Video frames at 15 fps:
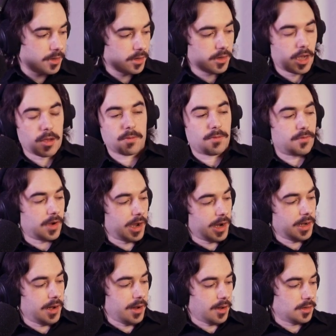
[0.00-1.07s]
Okay,
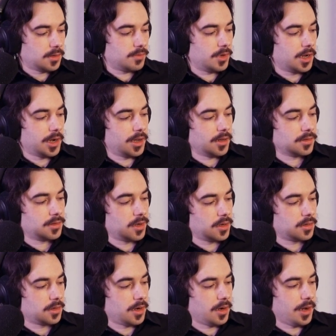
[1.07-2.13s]
finance. We kind of
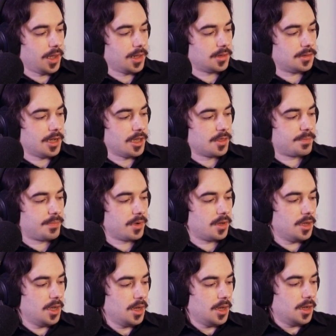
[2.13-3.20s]
touched on it. Death, but
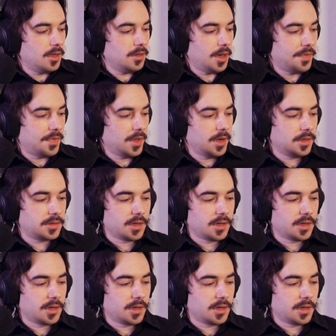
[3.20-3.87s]
nothing is.